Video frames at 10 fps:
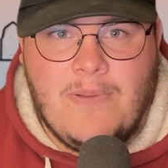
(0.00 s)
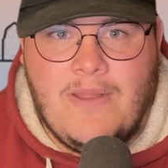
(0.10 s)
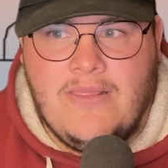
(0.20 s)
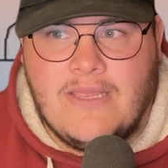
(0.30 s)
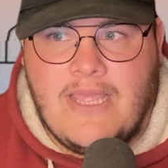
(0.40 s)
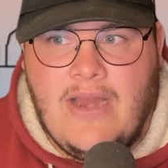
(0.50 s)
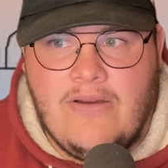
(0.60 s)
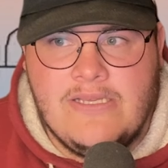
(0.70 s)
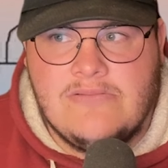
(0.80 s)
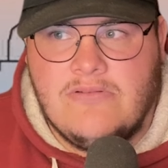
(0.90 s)
but the
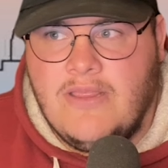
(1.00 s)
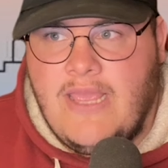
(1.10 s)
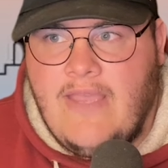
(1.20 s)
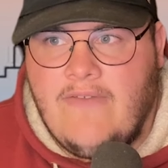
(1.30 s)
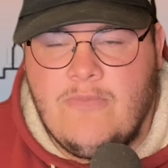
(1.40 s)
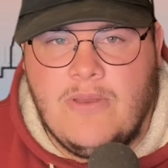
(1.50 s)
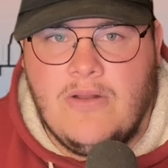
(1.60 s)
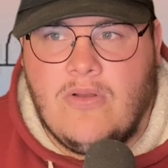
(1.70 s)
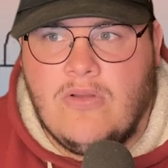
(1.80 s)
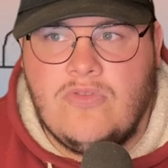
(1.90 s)
carries really haven't been all